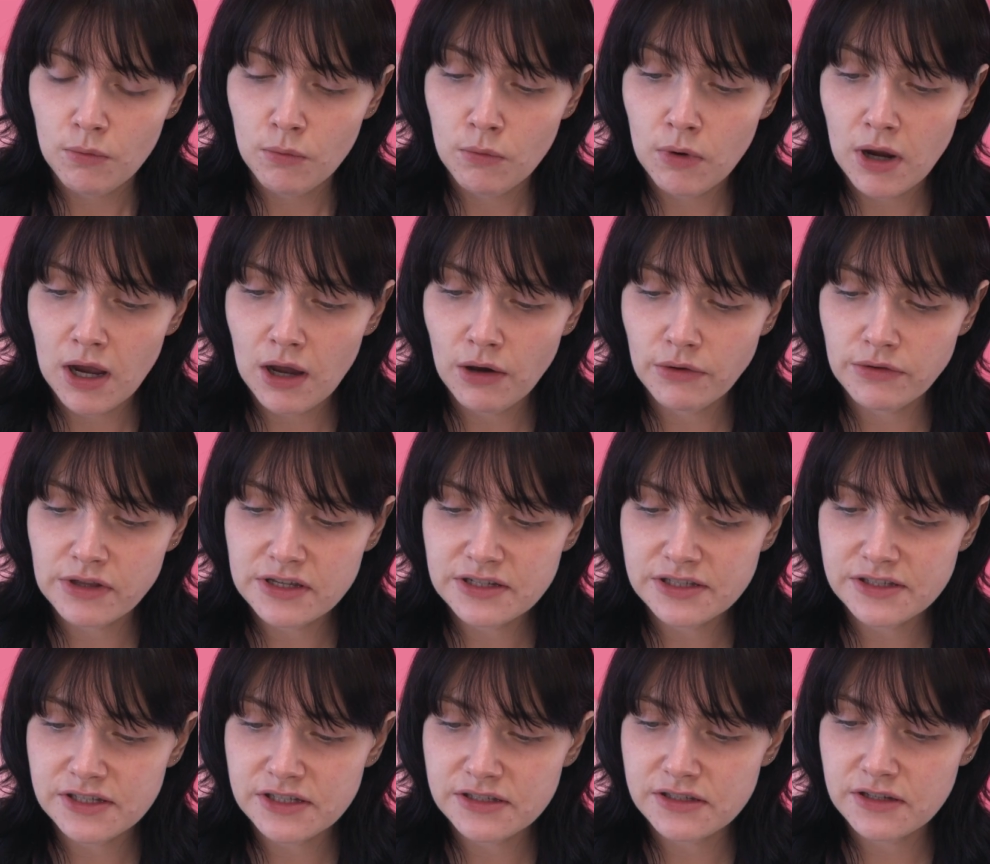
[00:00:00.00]
Well,
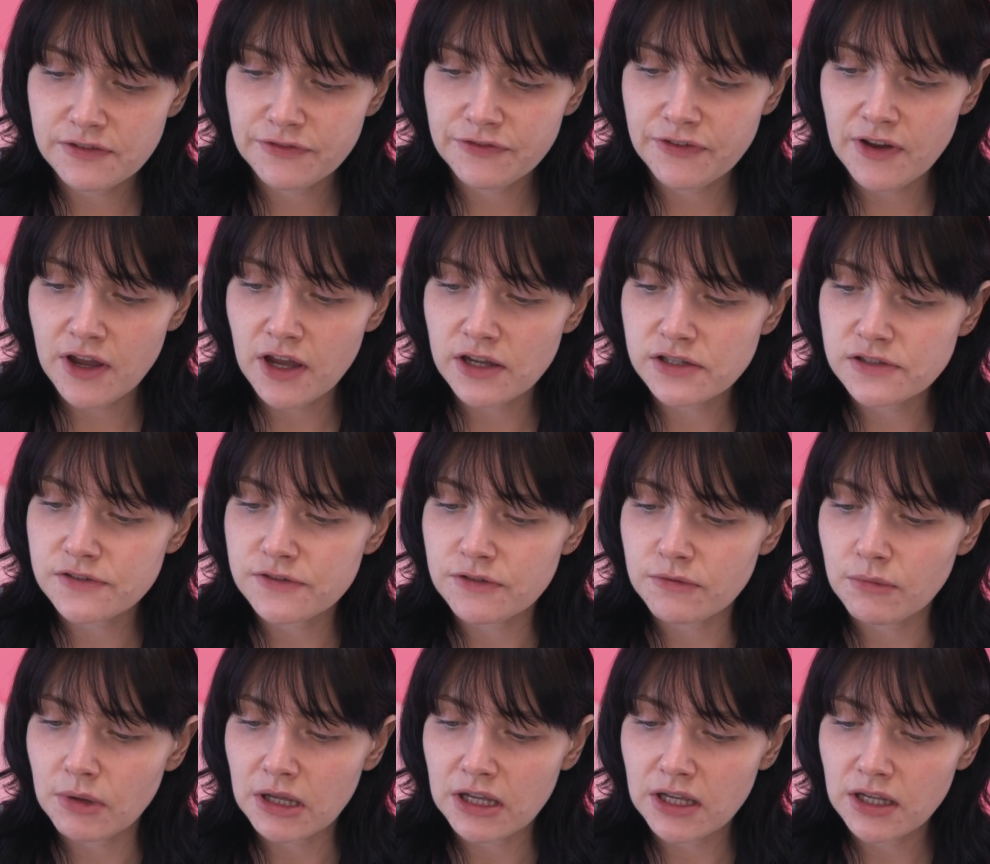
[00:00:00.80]
this is a
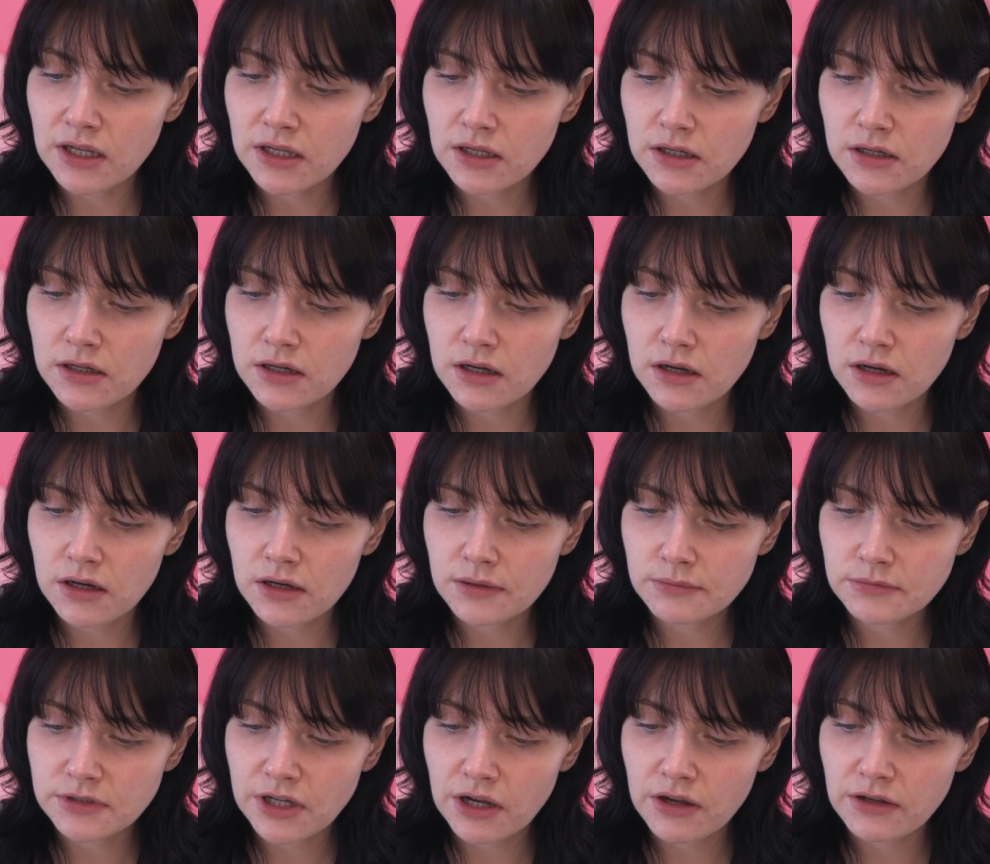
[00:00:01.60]
first for me.
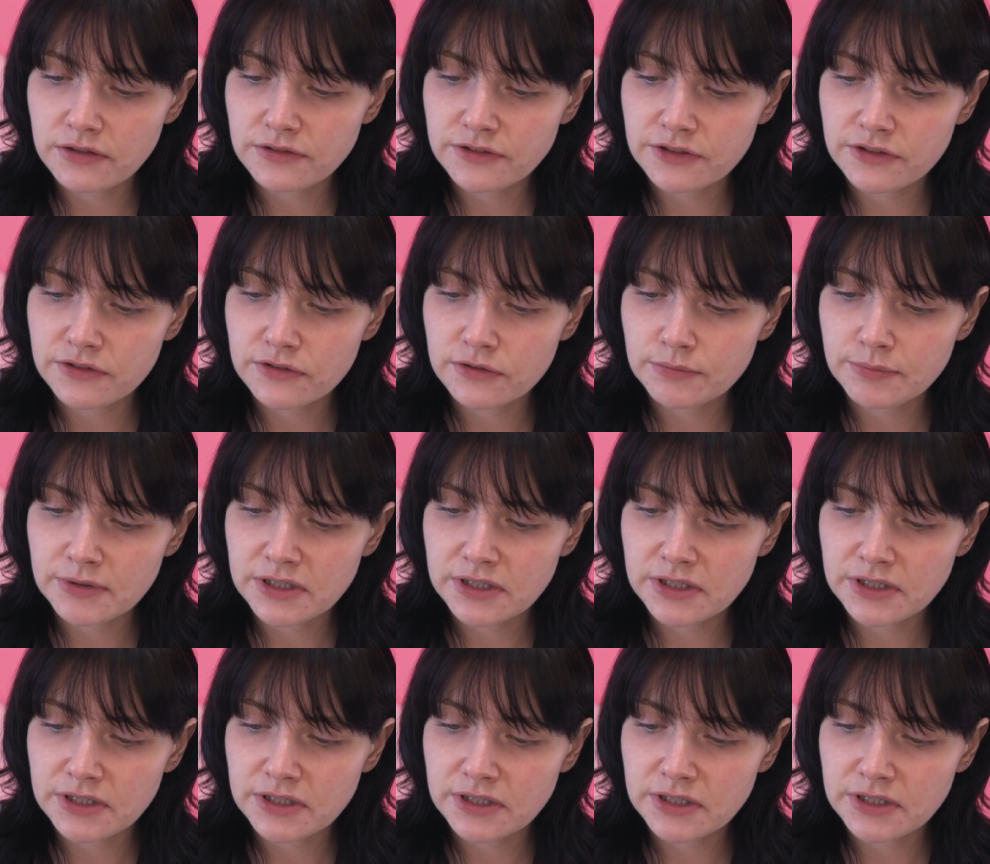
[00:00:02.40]
I'm going to